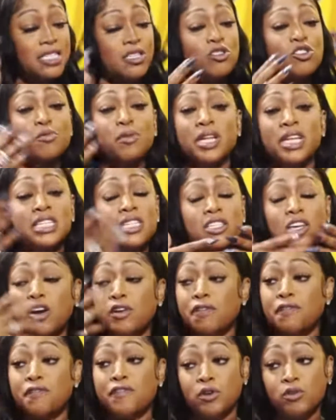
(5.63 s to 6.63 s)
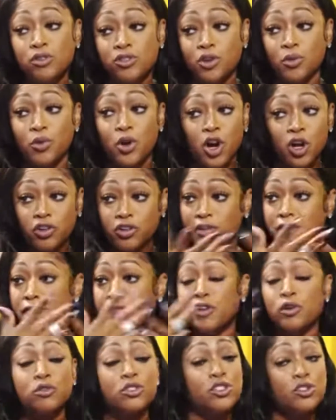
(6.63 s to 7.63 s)
social media, this is all filtered. We're all in a
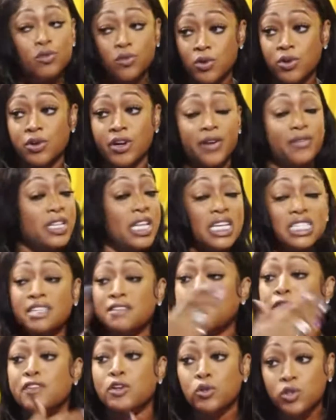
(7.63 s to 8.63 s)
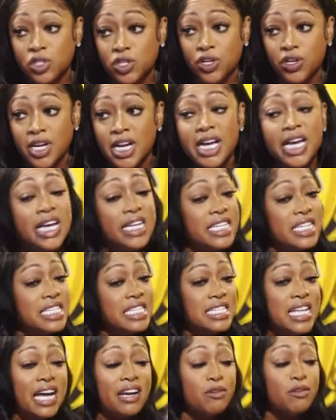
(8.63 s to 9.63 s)
filtered world. Everything mm. is a filter. This
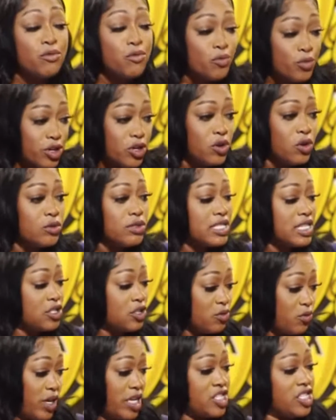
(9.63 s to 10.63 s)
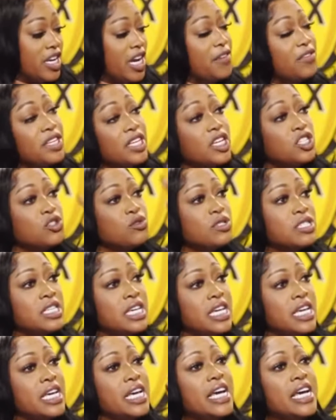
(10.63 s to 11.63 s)
is not a real situation. Everything that you
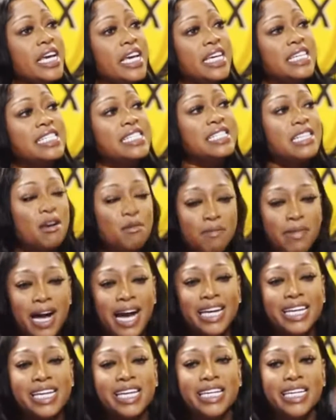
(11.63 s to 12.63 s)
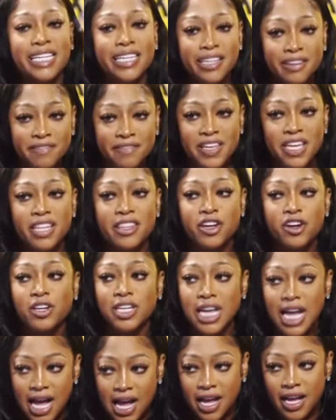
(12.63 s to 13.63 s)
see is somebody living their
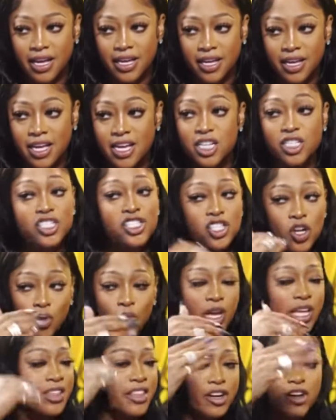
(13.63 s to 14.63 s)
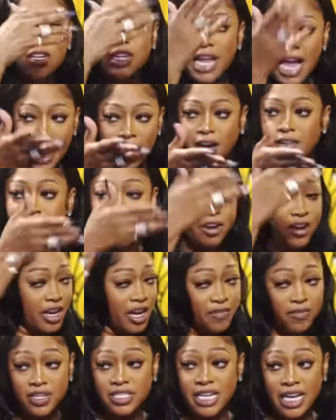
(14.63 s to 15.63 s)
lie, showing their lie of their
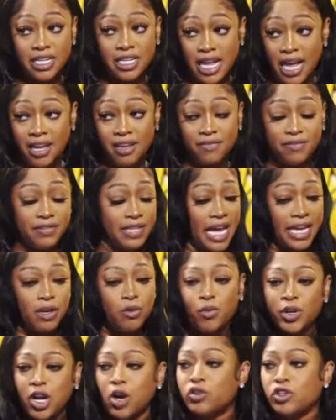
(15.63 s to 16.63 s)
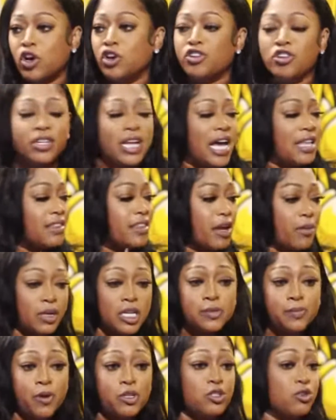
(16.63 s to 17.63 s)
everyday life. Like, we don't know. You're not there with
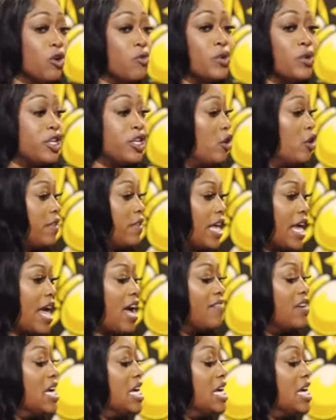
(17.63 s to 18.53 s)
this person. You don't really know if they have